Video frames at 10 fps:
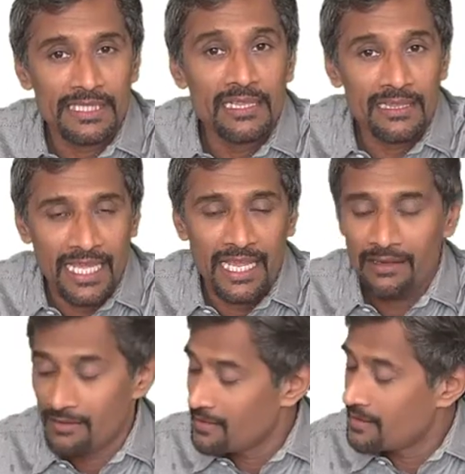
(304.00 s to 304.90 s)
till
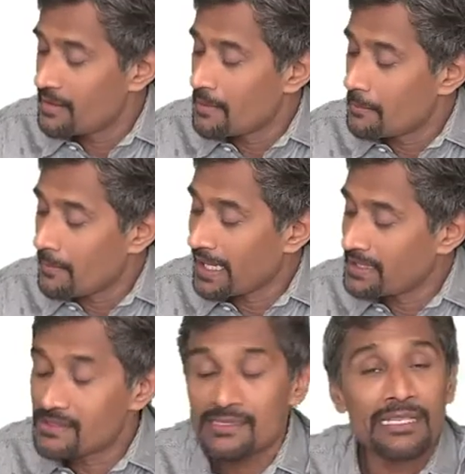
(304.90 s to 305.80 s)
there
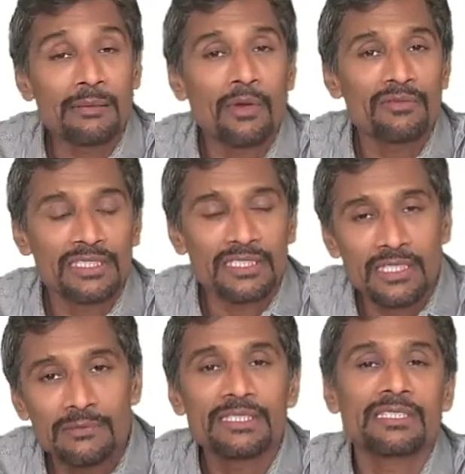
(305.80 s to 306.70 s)
minus sum of the
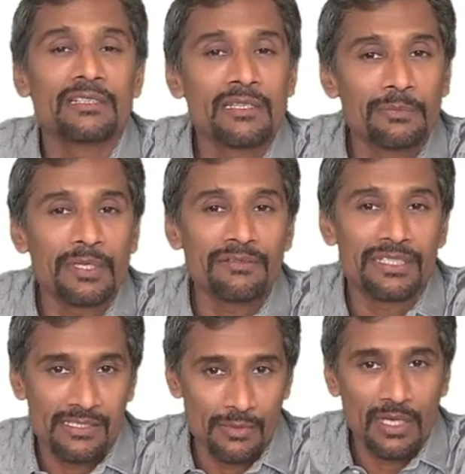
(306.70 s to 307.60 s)
terms till the
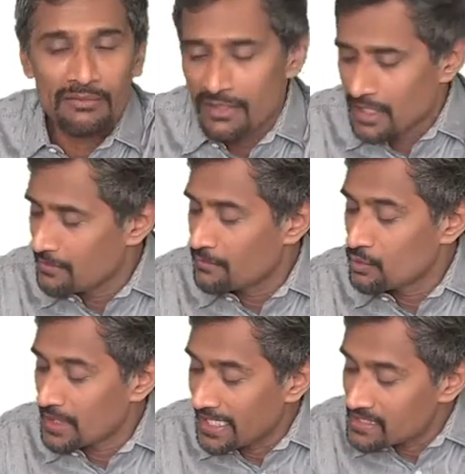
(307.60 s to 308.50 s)
previous one will give
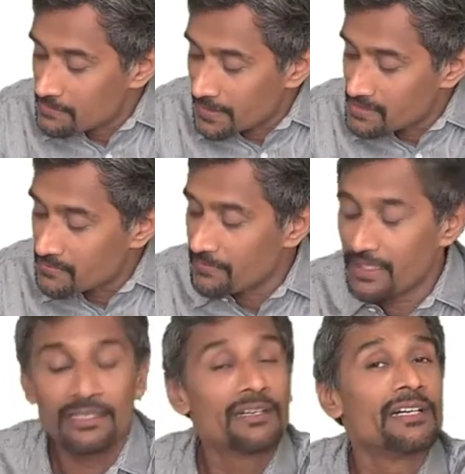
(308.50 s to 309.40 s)
you that specific
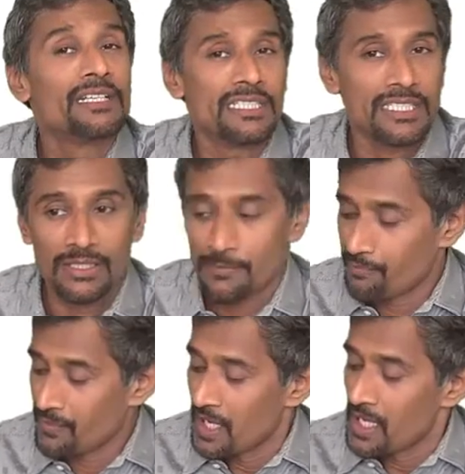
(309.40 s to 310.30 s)
term.
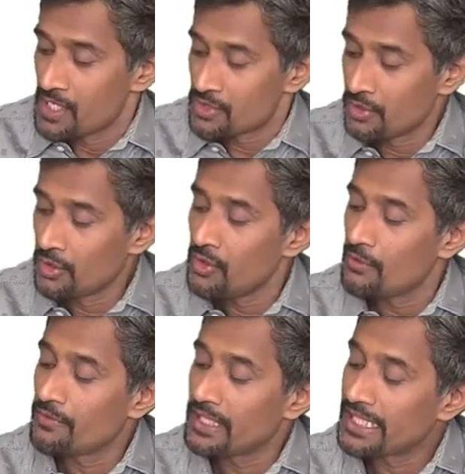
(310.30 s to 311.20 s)

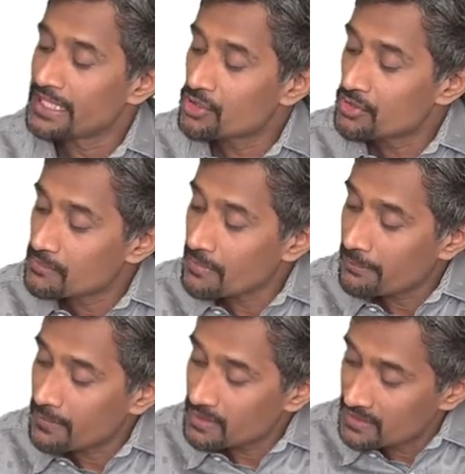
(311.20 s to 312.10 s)
So we need to
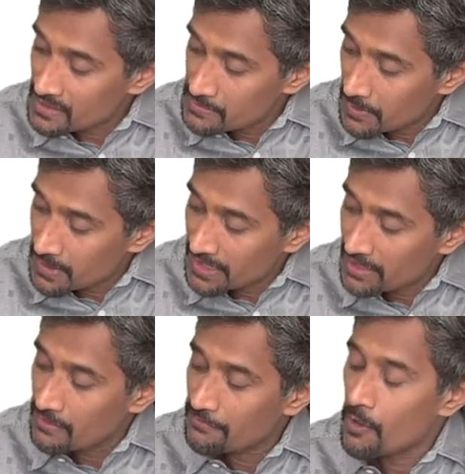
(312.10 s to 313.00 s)
remember this
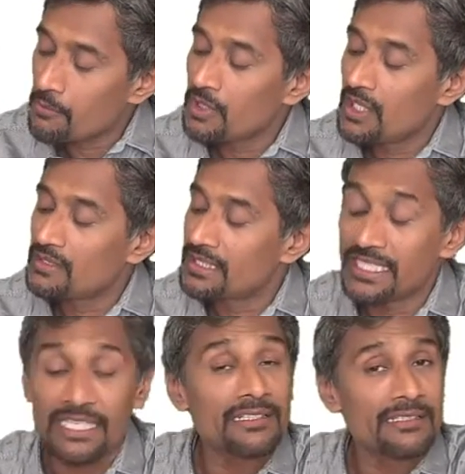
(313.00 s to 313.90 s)
particular formula.
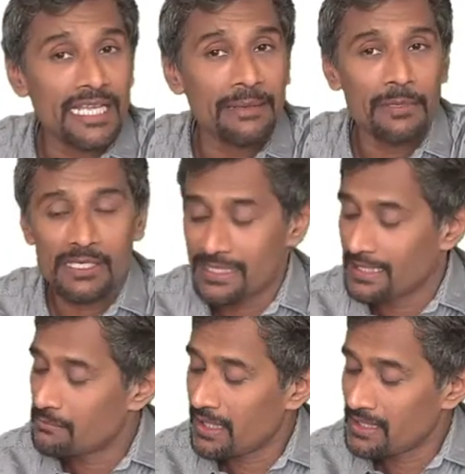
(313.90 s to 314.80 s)
Tn is a plus
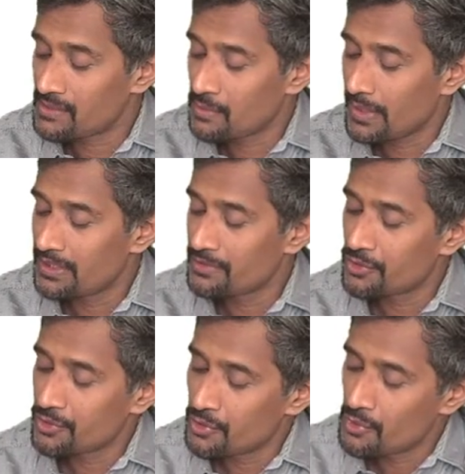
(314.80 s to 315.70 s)
n minus 1
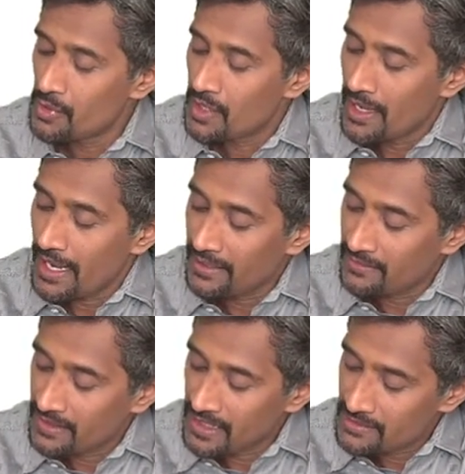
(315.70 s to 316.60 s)
into 2,
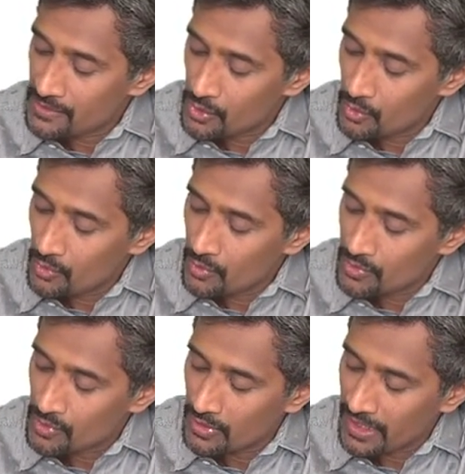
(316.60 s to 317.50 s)
and these two,
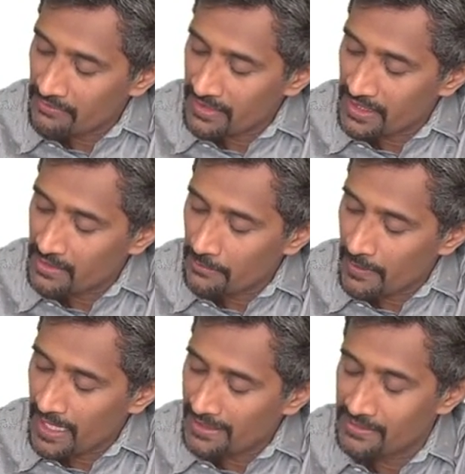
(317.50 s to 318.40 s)
so that we can
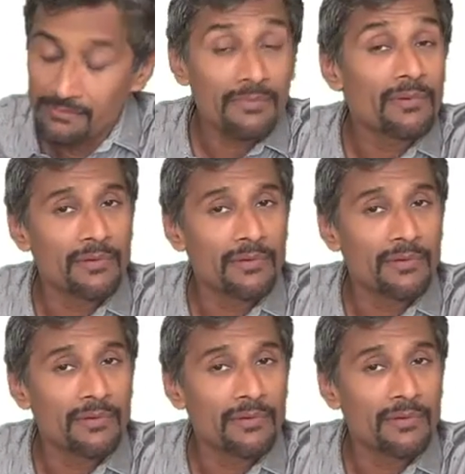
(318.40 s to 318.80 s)
apply them